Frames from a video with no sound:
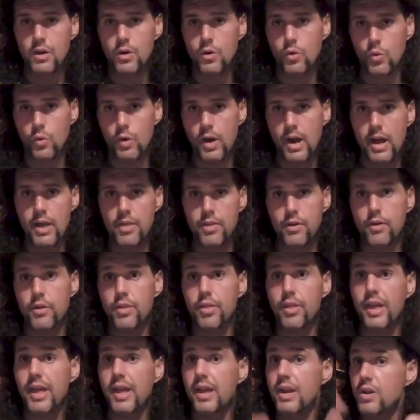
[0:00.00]
rather
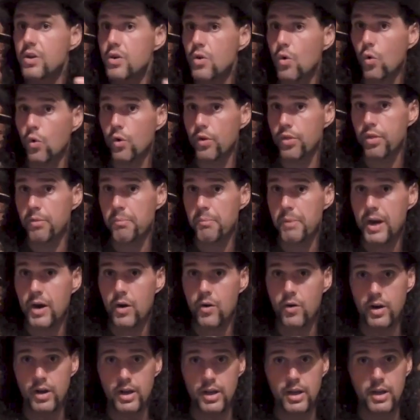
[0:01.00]
than North
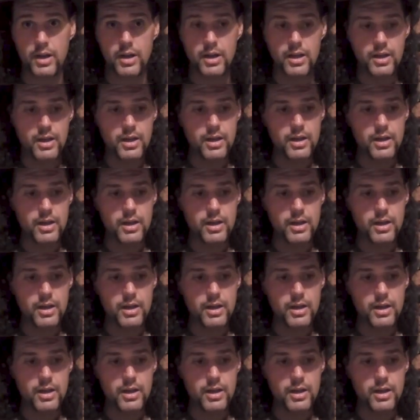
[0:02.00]
America.